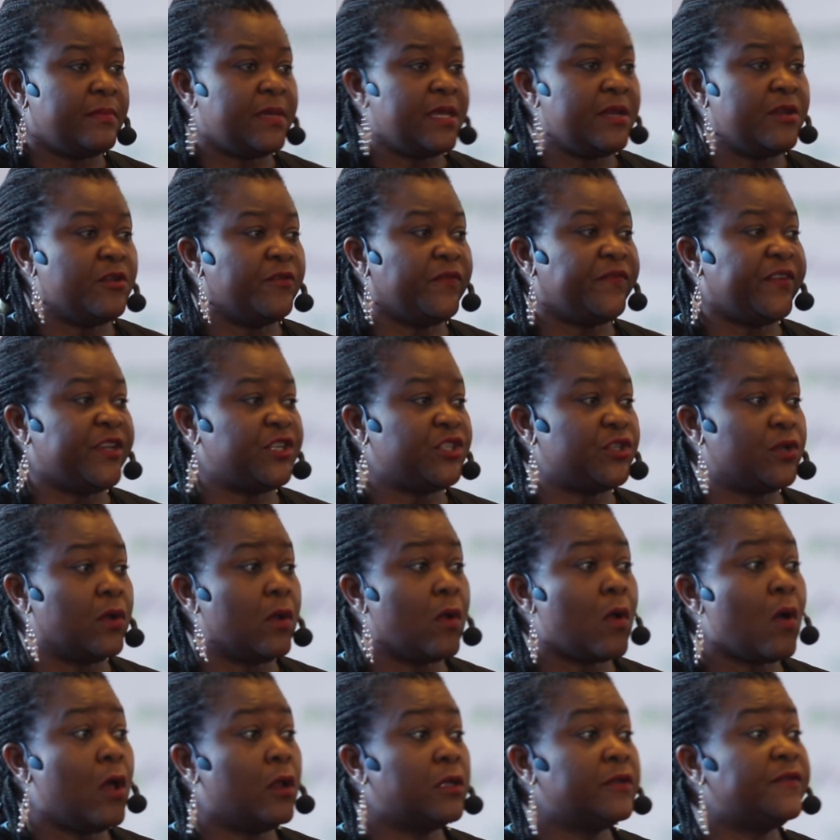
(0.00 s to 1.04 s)

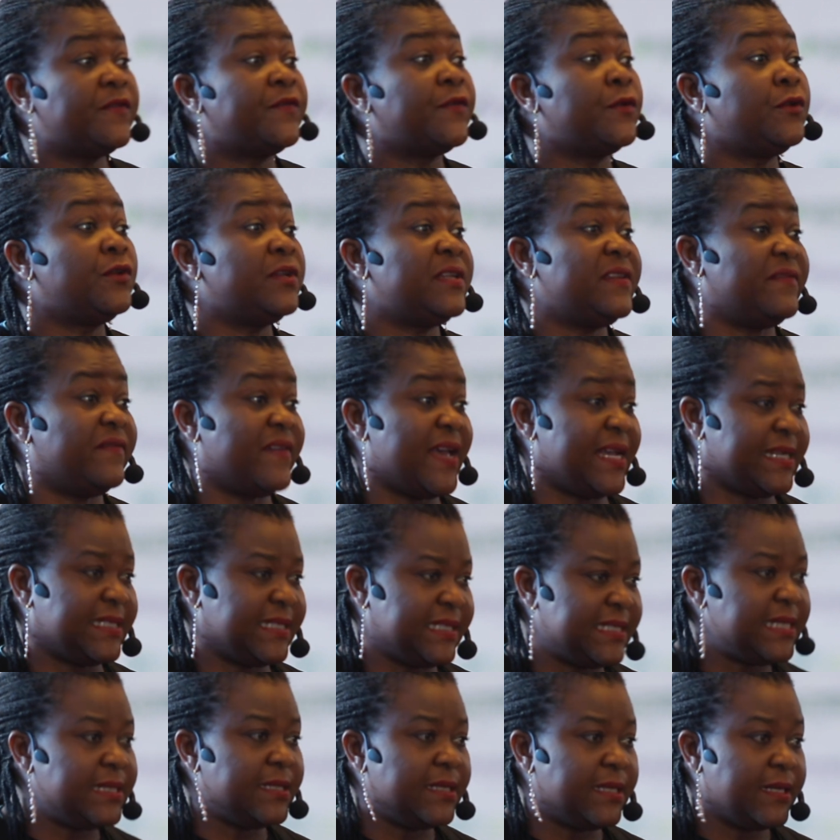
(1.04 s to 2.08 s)
innovation called Follow the
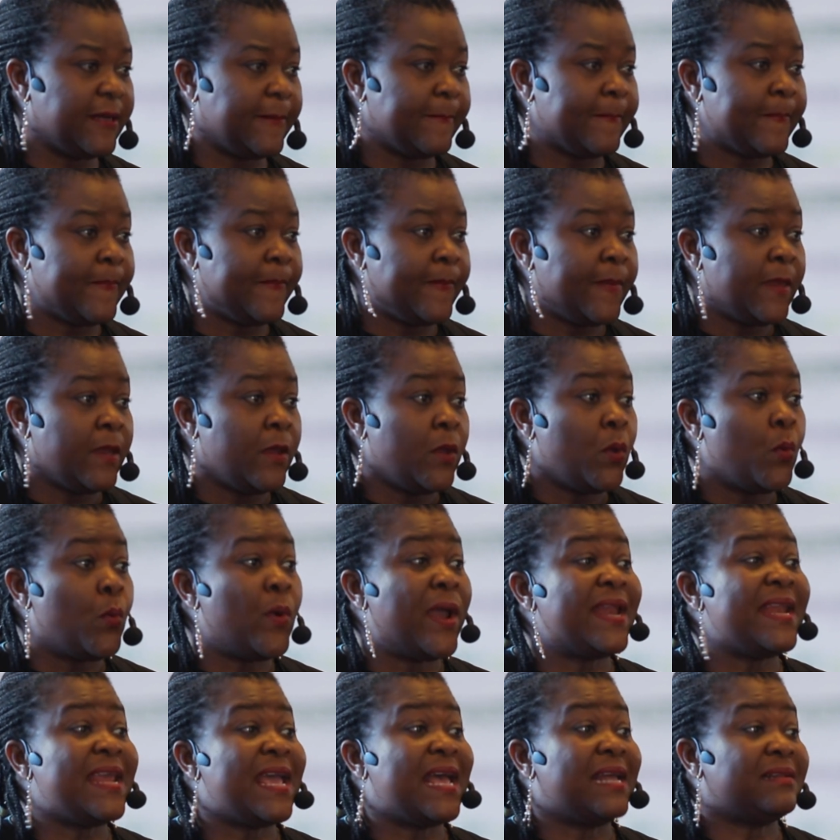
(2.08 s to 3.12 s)
Vaccine,
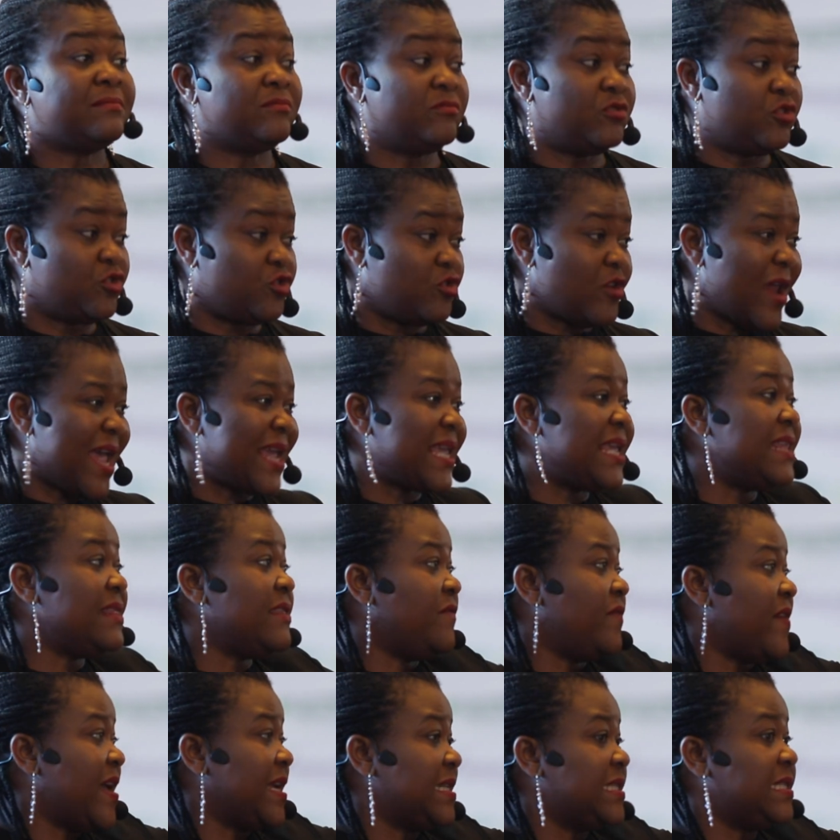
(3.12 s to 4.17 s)
where they are tracking
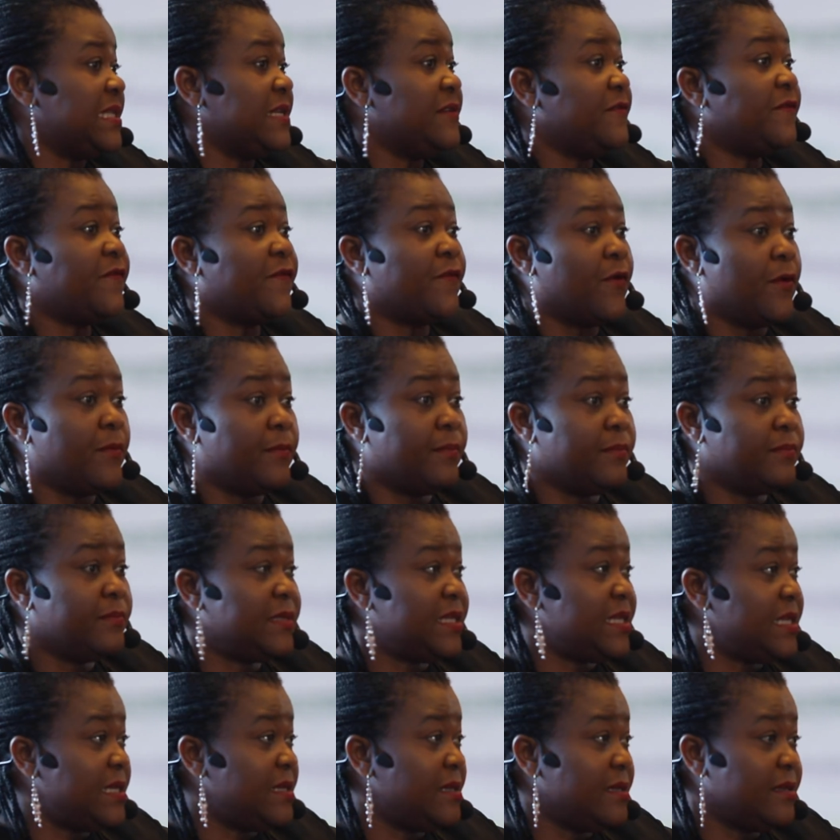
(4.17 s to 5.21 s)
the vaccine from
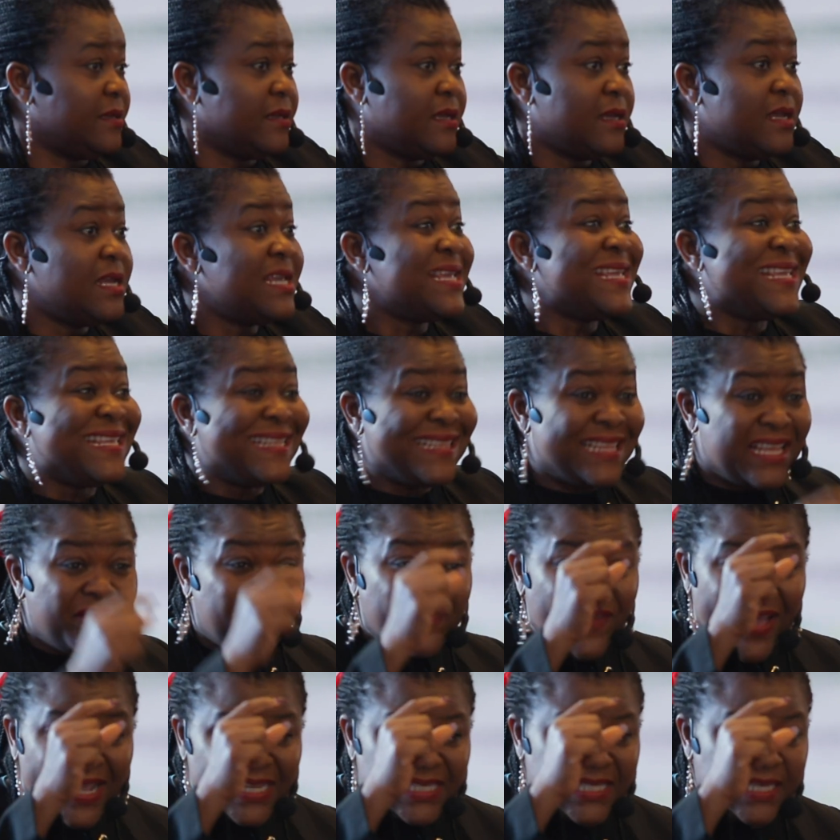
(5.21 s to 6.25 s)
the
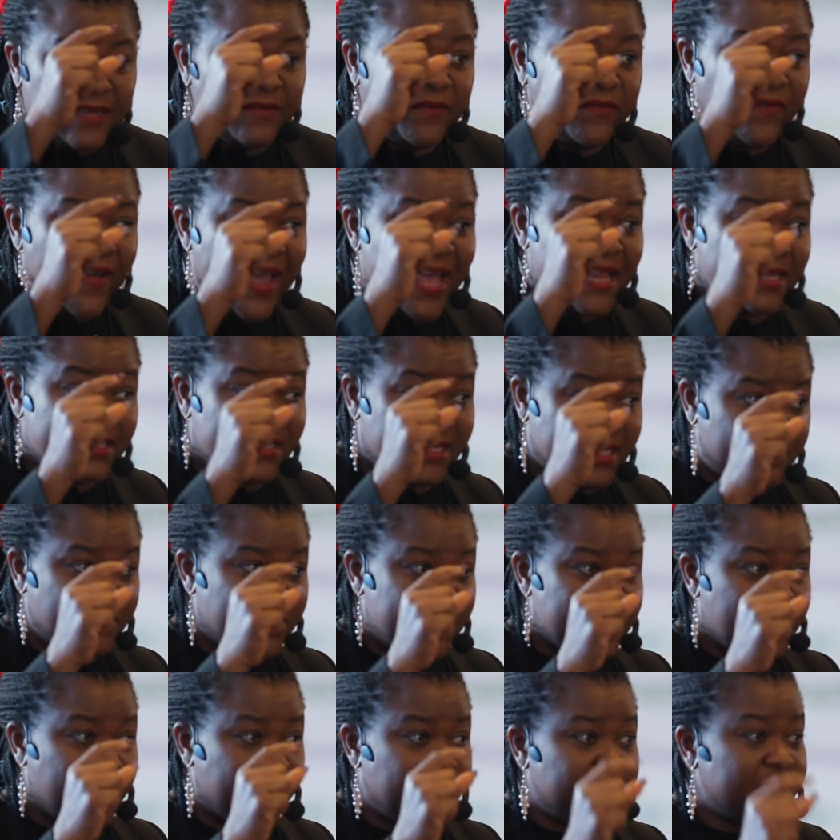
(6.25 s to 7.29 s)
vaccine vials
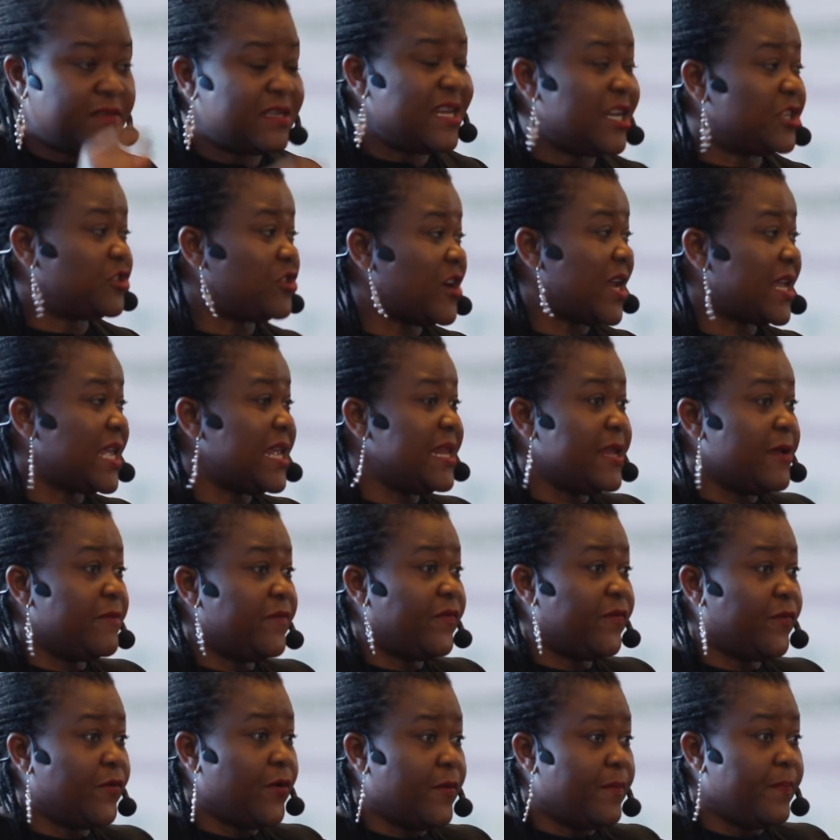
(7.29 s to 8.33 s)
themselves. They are tracking them
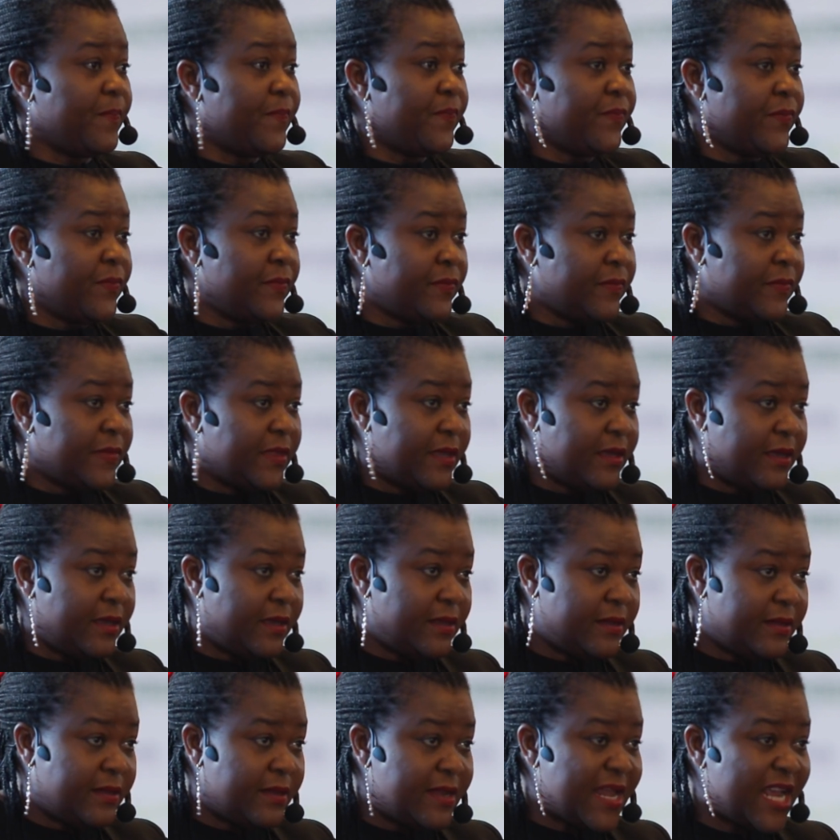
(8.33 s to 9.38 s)
from
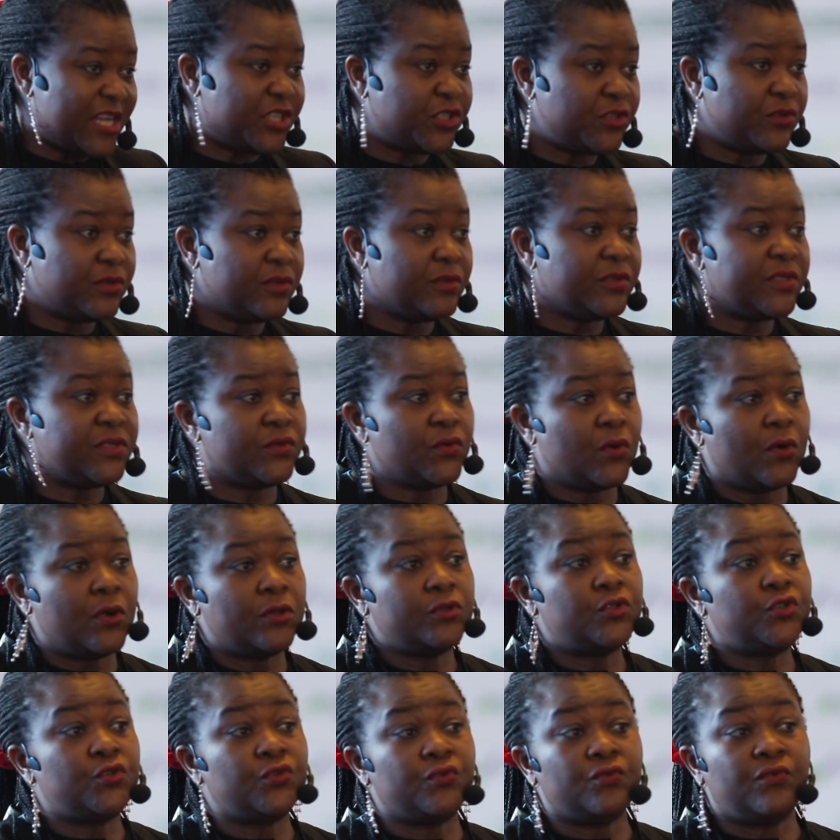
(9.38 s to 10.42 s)
the national
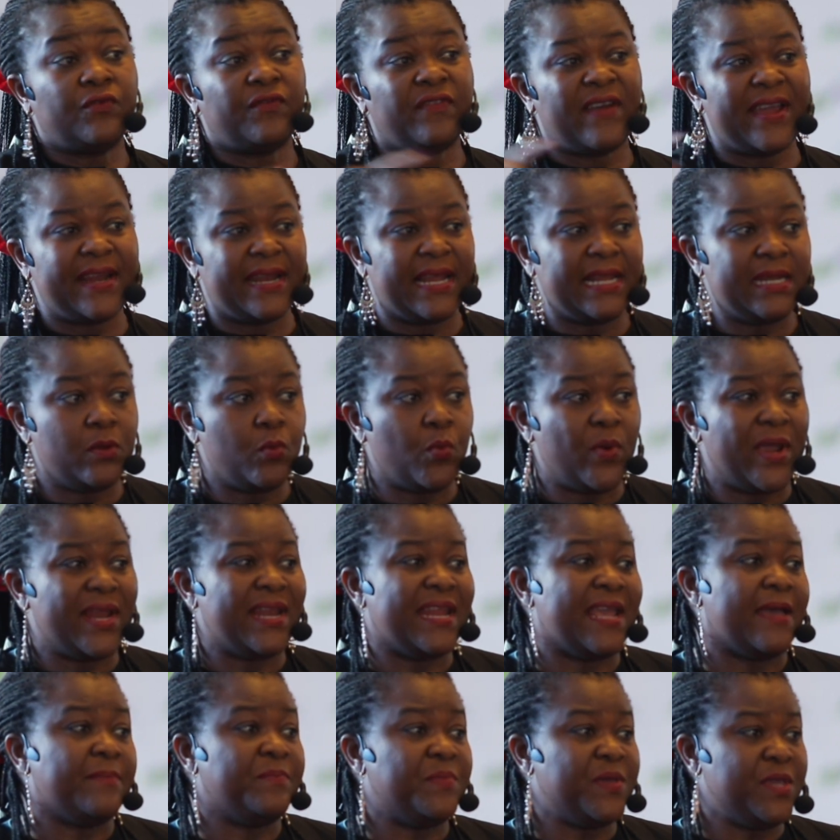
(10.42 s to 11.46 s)
store to finally where
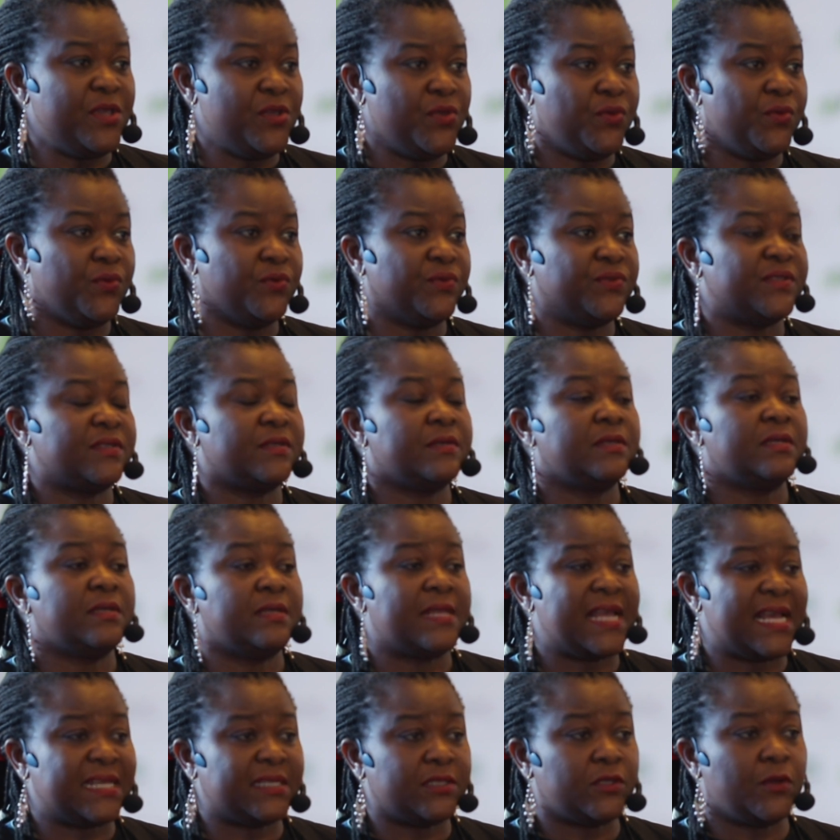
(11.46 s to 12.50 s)
they are being
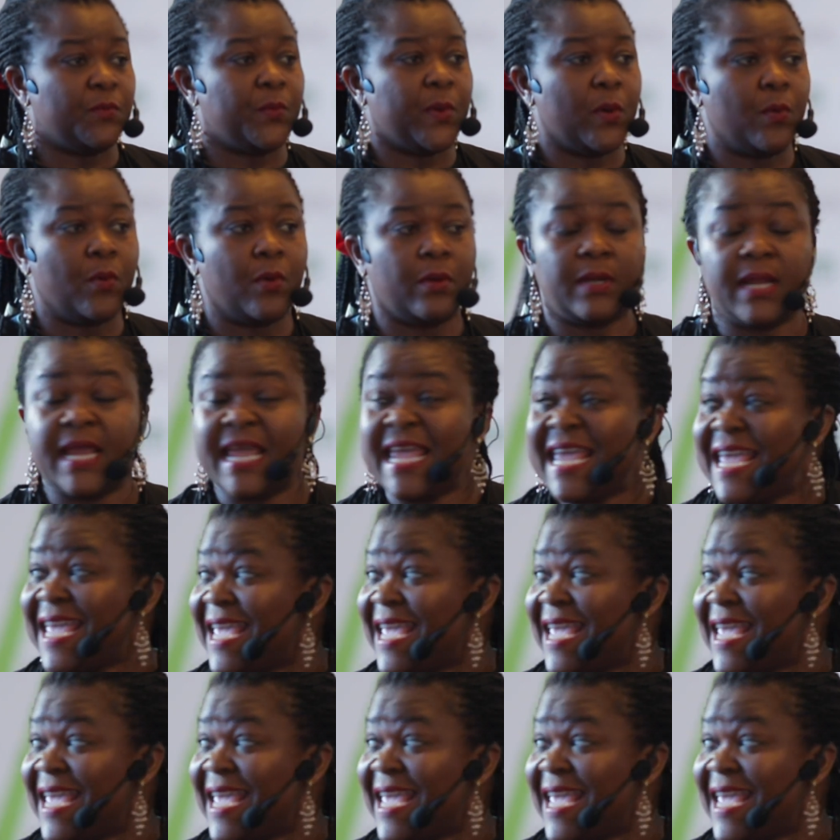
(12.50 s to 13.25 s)
used. That's number 1.